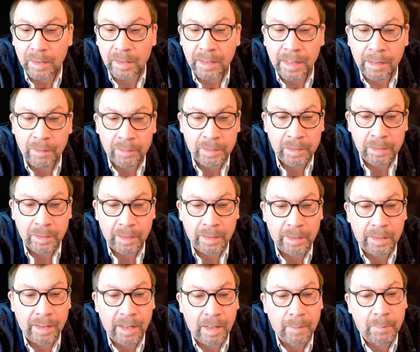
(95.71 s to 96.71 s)

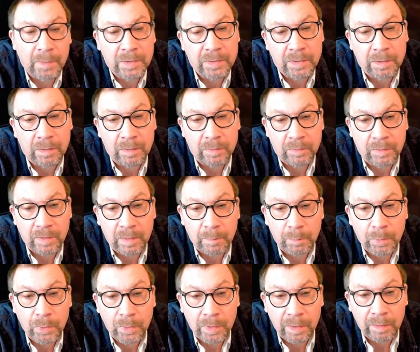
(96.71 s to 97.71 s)
calculating how much air it's going to
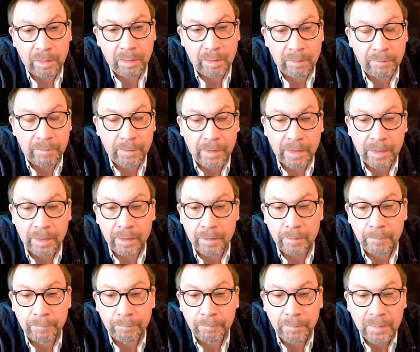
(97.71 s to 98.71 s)
put into the fire
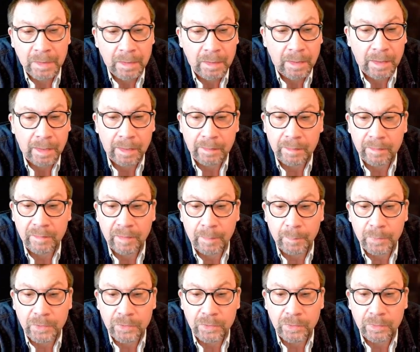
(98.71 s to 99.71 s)
and the
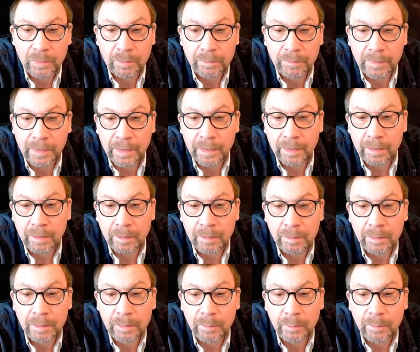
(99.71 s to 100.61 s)
temperature of the fire.